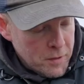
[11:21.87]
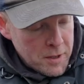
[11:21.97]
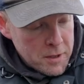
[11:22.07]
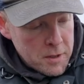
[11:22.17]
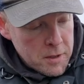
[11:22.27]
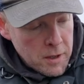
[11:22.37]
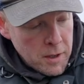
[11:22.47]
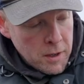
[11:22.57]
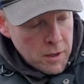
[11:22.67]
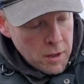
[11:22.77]
this is
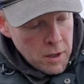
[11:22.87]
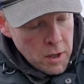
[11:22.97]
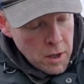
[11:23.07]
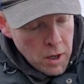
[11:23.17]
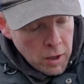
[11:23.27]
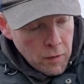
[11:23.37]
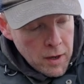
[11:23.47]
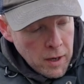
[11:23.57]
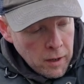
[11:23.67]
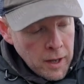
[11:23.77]
a
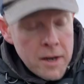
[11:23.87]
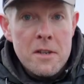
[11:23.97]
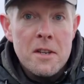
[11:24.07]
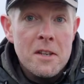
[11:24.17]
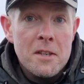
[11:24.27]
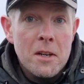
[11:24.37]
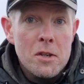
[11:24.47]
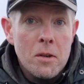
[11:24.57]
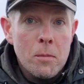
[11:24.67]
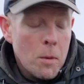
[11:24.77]
great little end to the
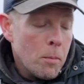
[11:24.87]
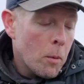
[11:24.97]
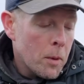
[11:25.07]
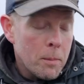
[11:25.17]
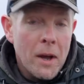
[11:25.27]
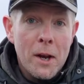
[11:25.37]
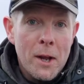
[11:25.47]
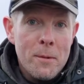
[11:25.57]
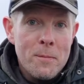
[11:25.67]
session. We'll pop it back now.